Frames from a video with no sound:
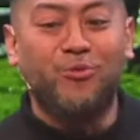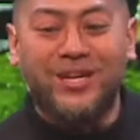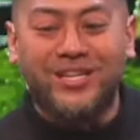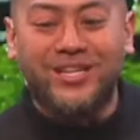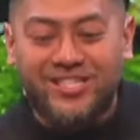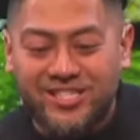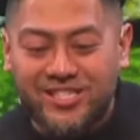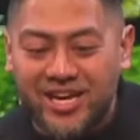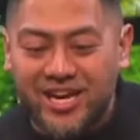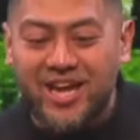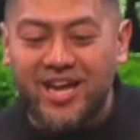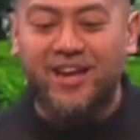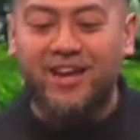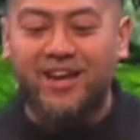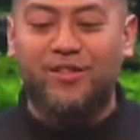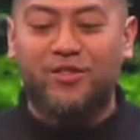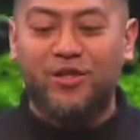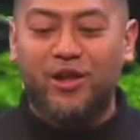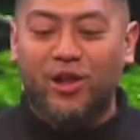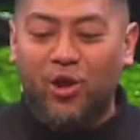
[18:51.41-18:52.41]
We
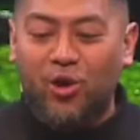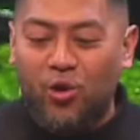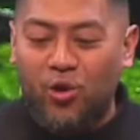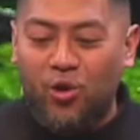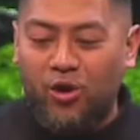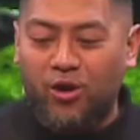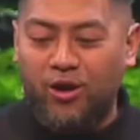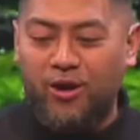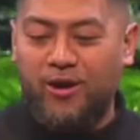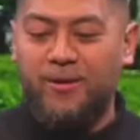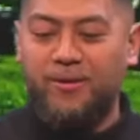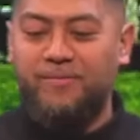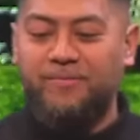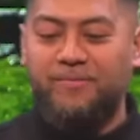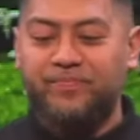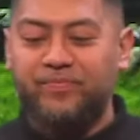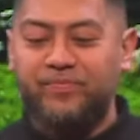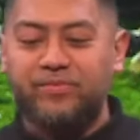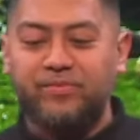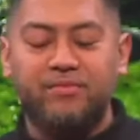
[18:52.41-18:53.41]
seek the Lord.
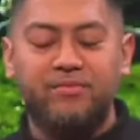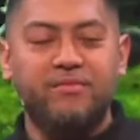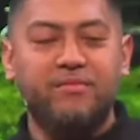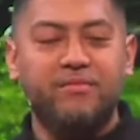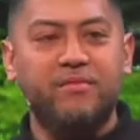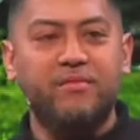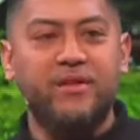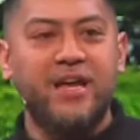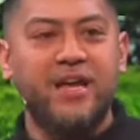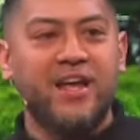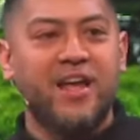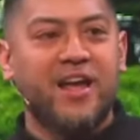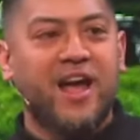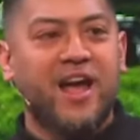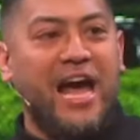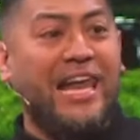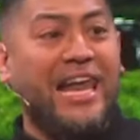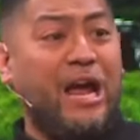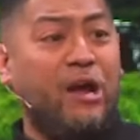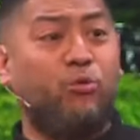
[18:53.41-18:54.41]

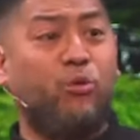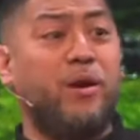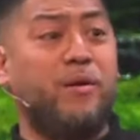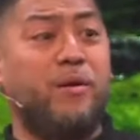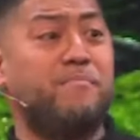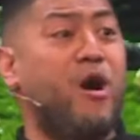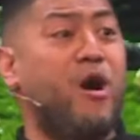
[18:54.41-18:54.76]
I like what